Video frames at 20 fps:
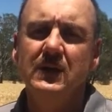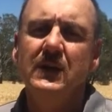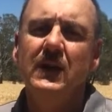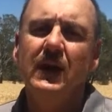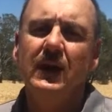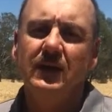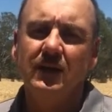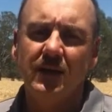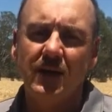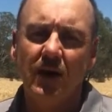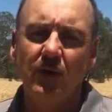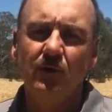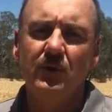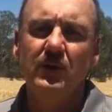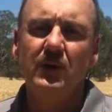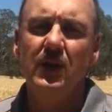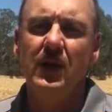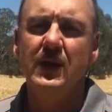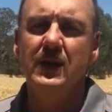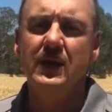and
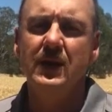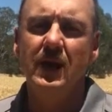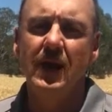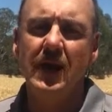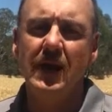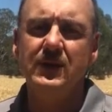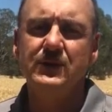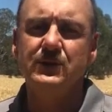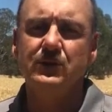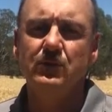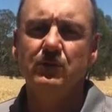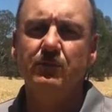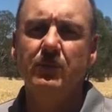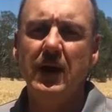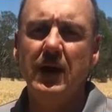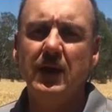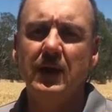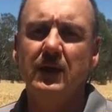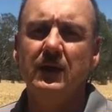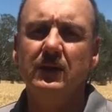calculating actual
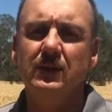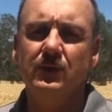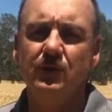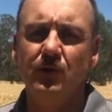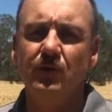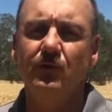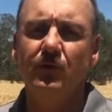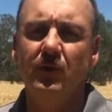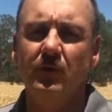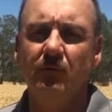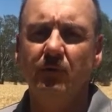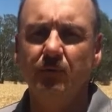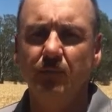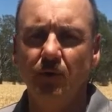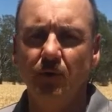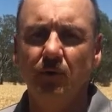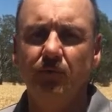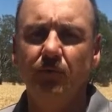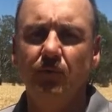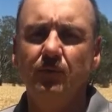paddock nutrient
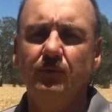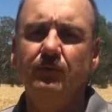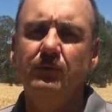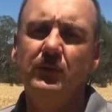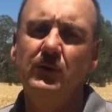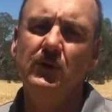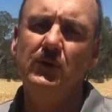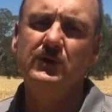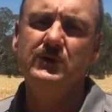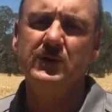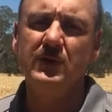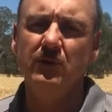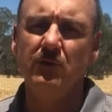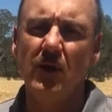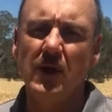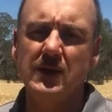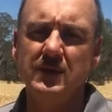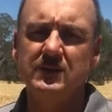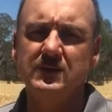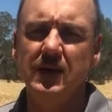removal using
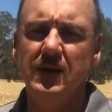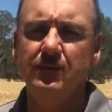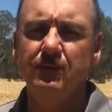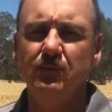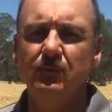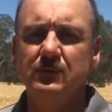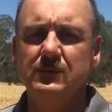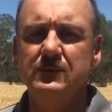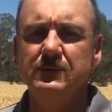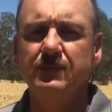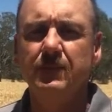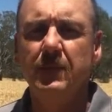grain samples.